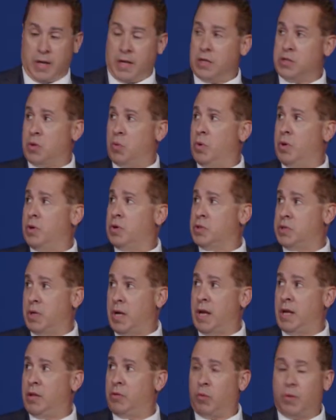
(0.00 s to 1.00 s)
I guess I wonder, is
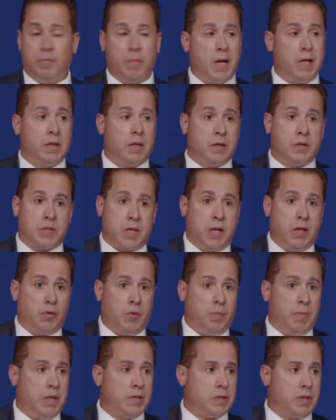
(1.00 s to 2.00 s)
83
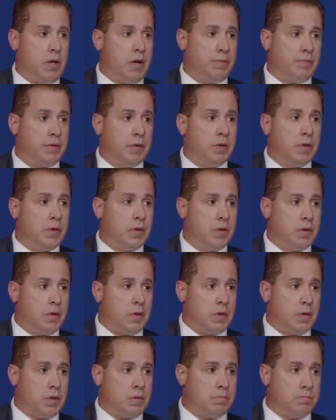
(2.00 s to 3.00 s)
beds enough?
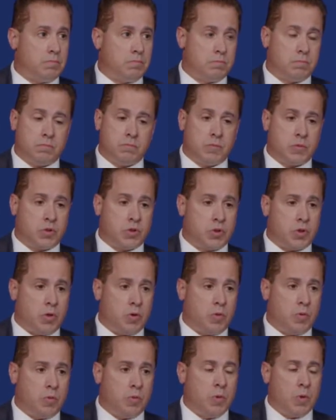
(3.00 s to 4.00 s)

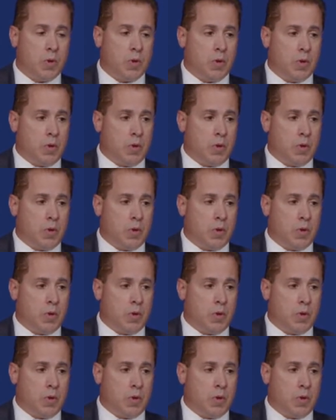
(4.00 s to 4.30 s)
So,